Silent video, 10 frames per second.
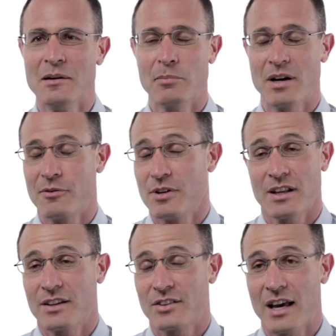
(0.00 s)
but I
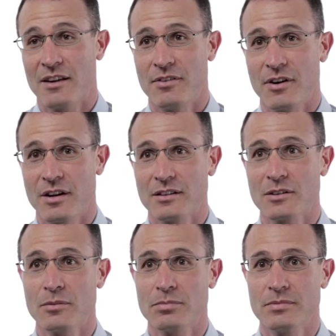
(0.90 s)
realized I had very
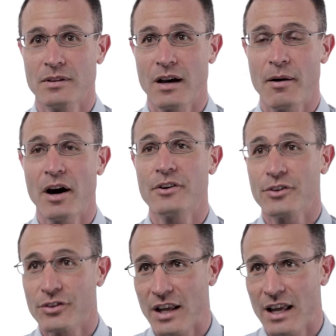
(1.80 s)
little
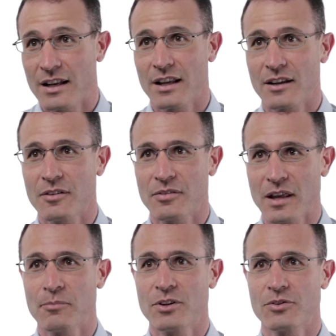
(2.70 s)
understanding of
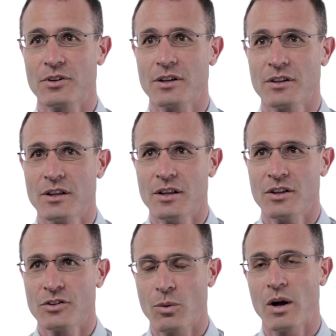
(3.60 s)
chemistry.
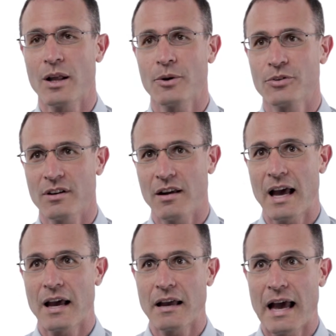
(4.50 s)
So while I was an
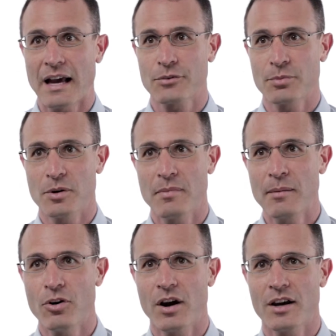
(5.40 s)
expert
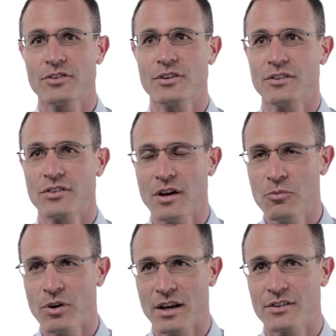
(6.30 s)
memorizer in some
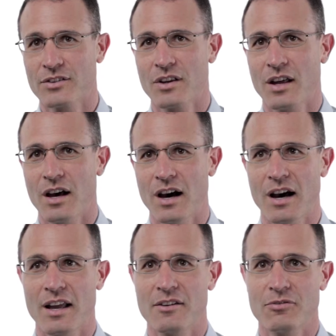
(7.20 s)
ways,
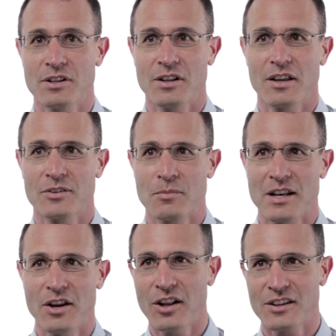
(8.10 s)
I realized my
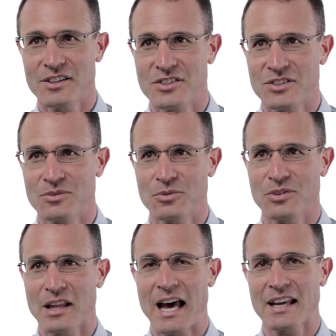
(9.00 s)
knowledge was
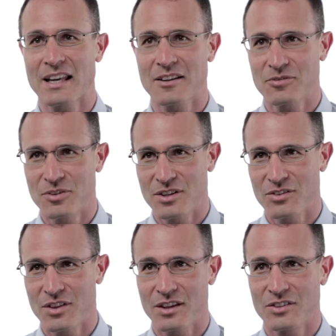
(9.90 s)
lacking for
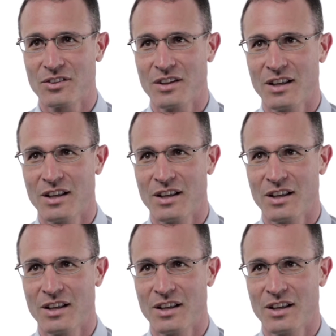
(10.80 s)
these things.